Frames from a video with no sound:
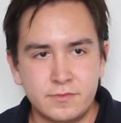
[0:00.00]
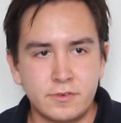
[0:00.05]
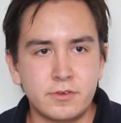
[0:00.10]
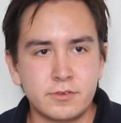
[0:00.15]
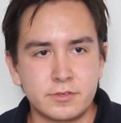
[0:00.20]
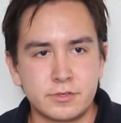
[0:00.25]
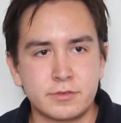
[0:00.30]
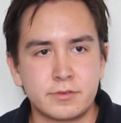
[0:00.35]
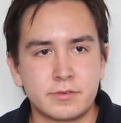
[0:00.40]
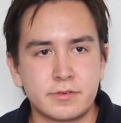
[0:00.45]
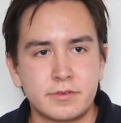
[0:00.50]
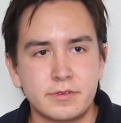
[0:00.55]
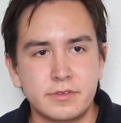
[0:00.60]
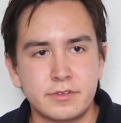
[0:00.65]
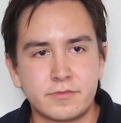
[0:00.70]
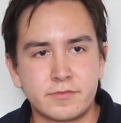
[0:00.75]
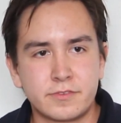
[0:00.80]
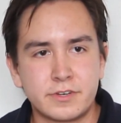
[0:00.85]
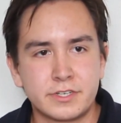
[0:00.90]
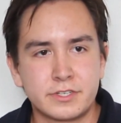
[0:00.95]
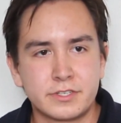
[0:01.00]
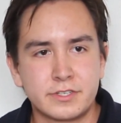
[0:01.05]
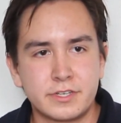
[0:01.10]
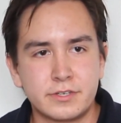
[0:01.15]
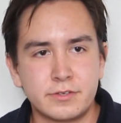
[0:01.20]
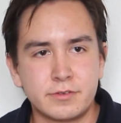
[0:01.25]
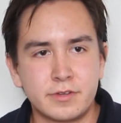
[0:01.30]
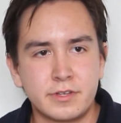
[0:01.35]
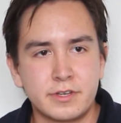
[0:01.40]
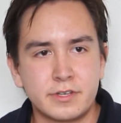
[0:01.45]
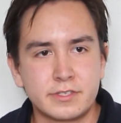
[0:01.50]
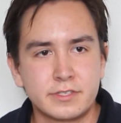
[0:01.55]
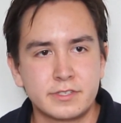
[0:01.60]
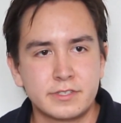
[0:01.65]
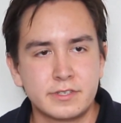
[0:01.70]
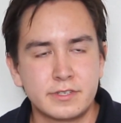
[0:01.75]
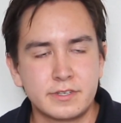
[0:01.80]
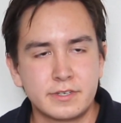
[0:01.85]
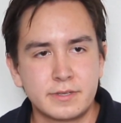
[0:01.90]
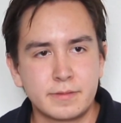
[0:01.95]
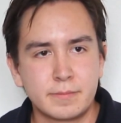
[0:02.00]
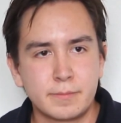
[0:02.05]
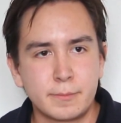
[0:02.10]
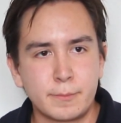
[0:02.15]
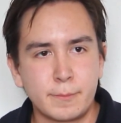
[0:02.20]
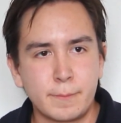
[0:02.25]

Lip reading: for your friends that you lost?